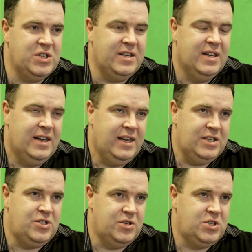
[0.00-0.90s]
she
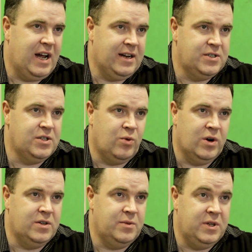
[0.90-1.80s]
issued a challenge to the
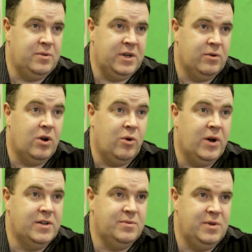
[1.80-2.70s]
world to build me a
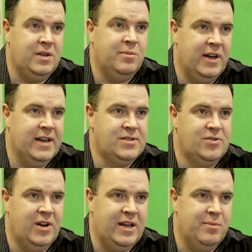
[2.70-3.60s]
robot, to be my
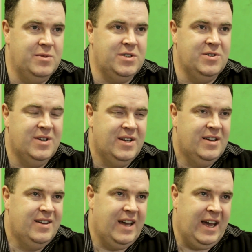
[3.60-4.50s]
extra limb, to
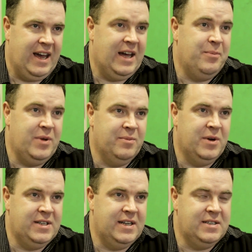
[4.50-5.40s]
uh, help me in
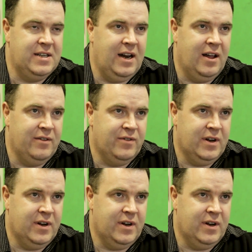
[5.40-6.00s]
my day to day life.